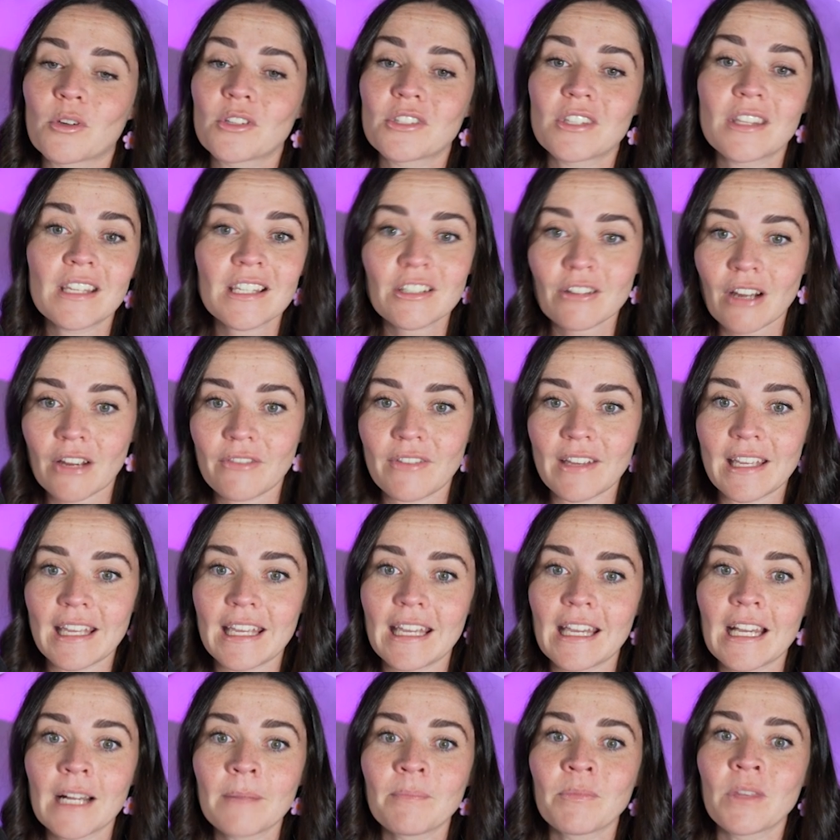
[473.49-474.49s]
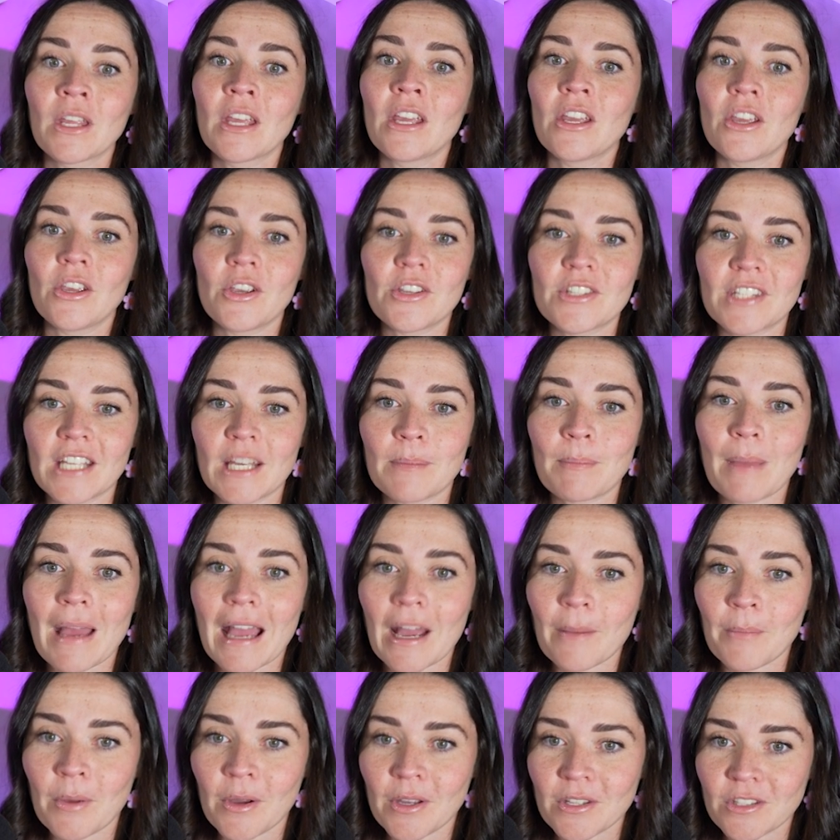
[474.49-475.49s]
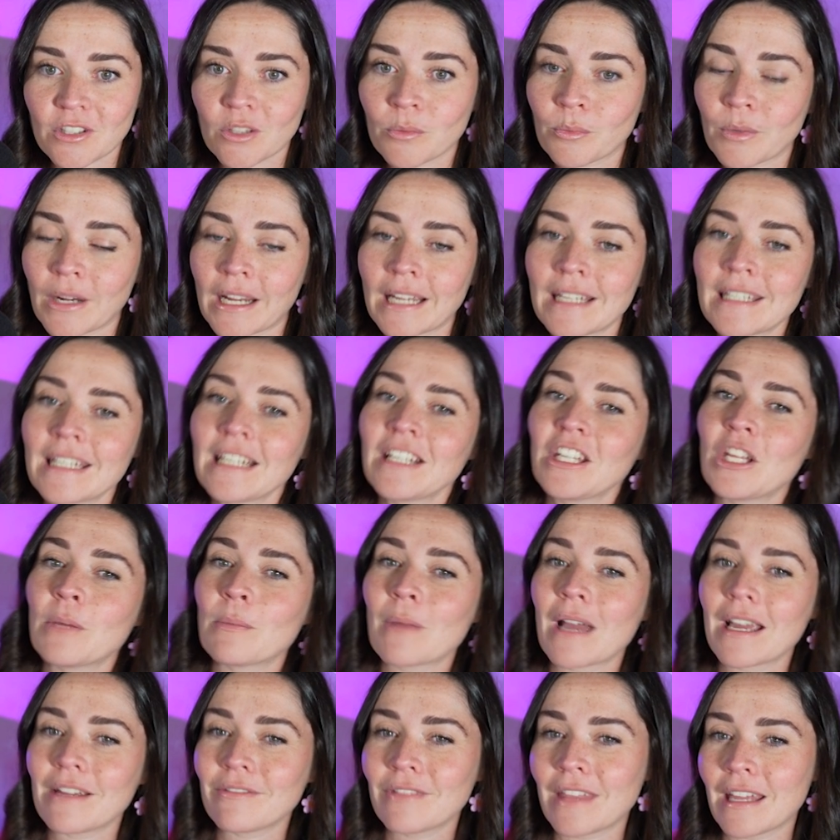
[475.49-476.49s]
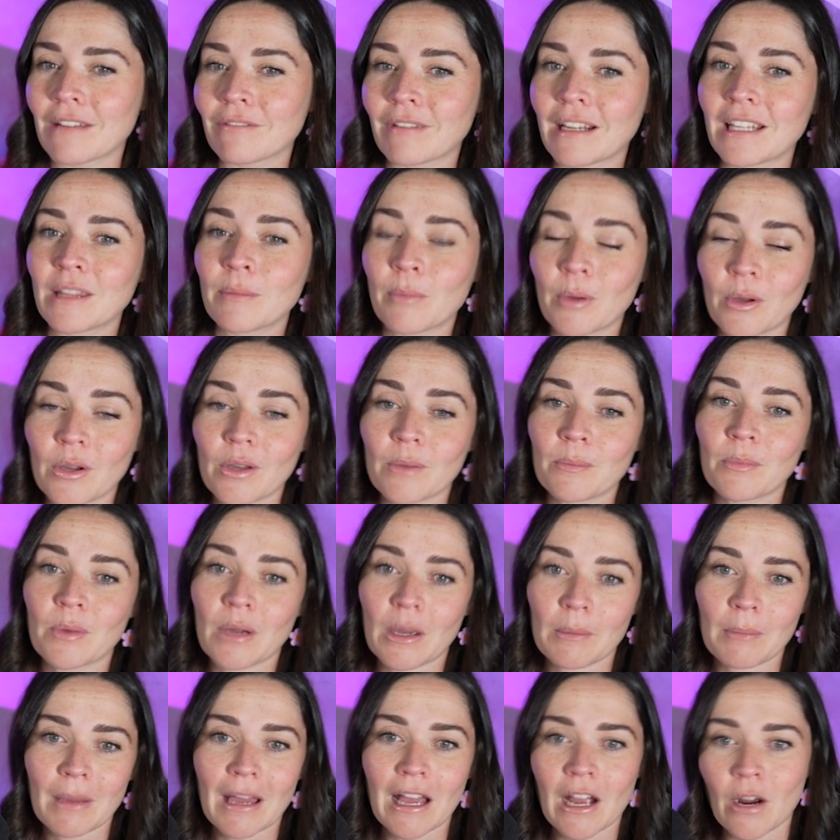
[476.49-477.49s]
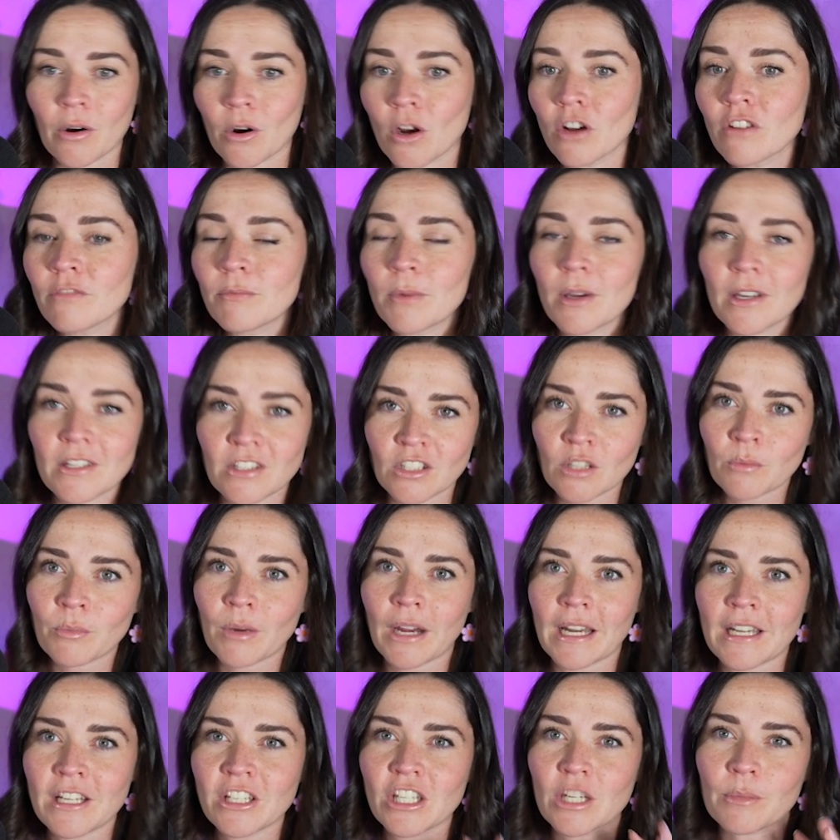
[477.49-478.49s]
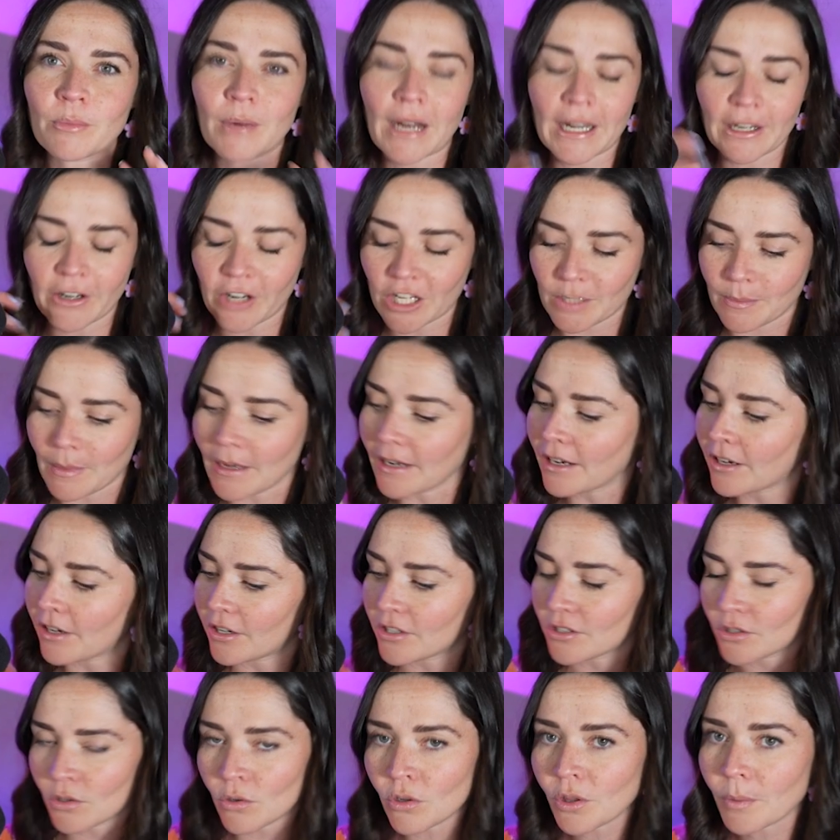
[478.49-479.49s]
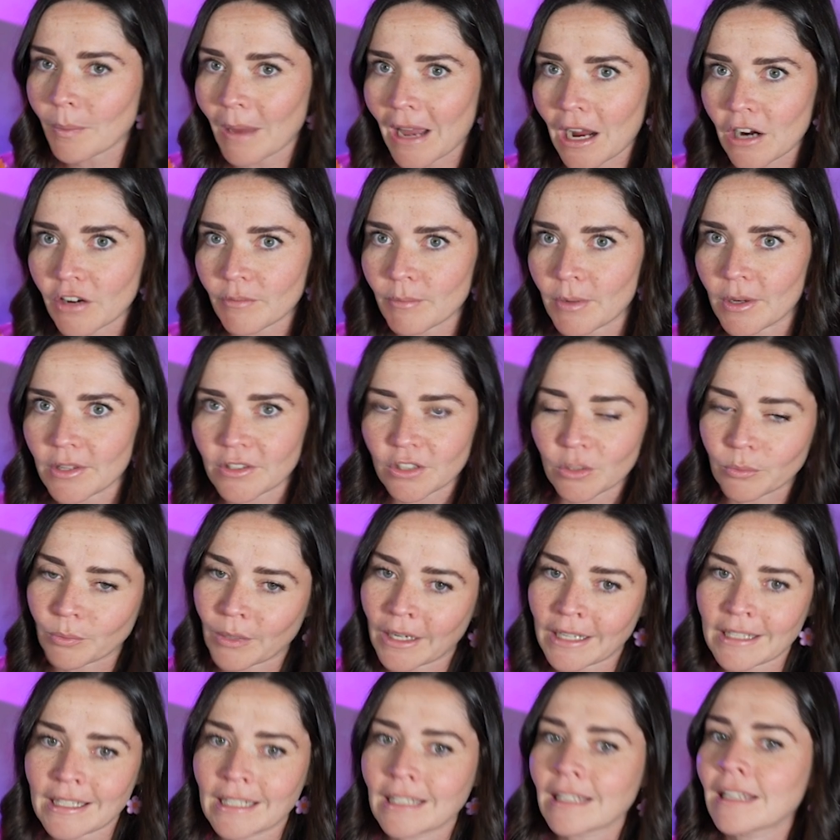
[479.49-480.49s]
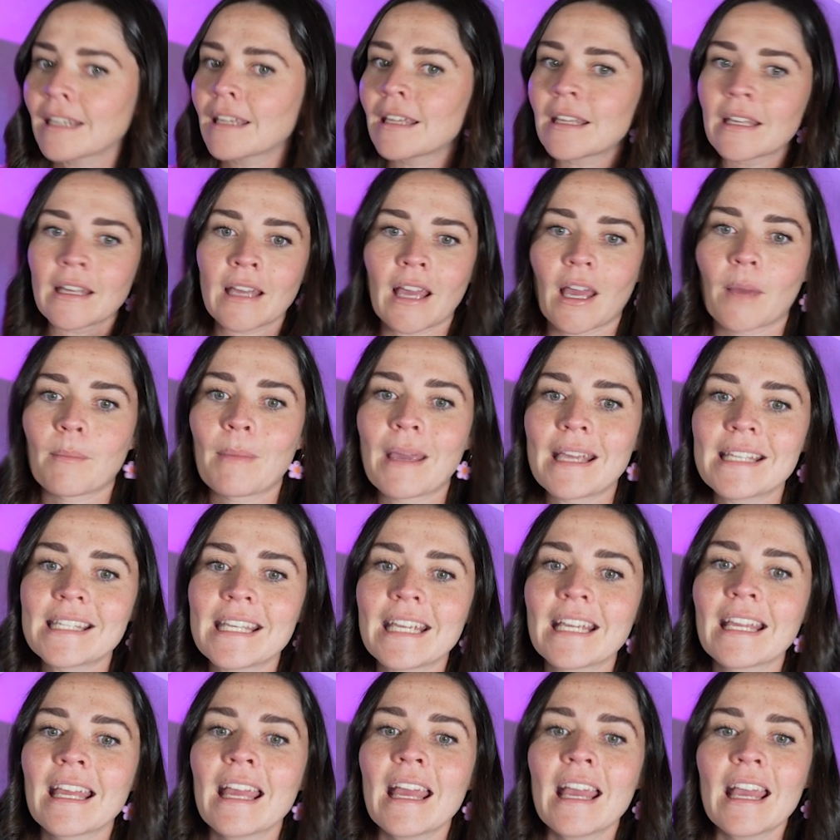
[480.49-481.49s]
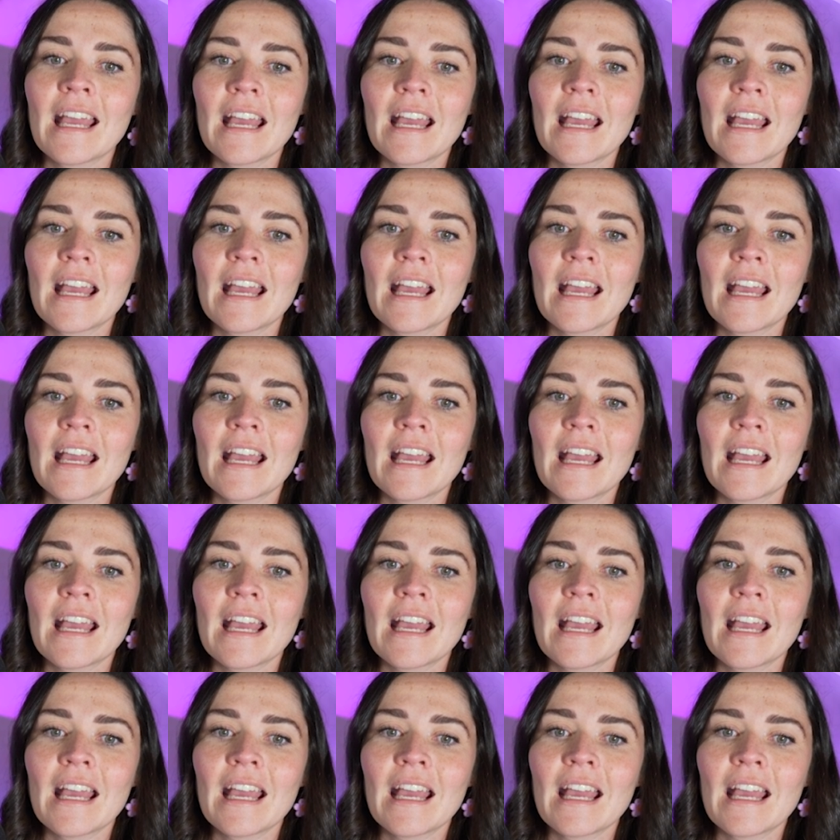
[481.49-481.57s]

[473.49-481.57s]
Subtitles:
So this graphic here, you see personal branding. You might then read the power of personal branding. Your brain goes back and goes, cool, the power of personal branding. Amazing.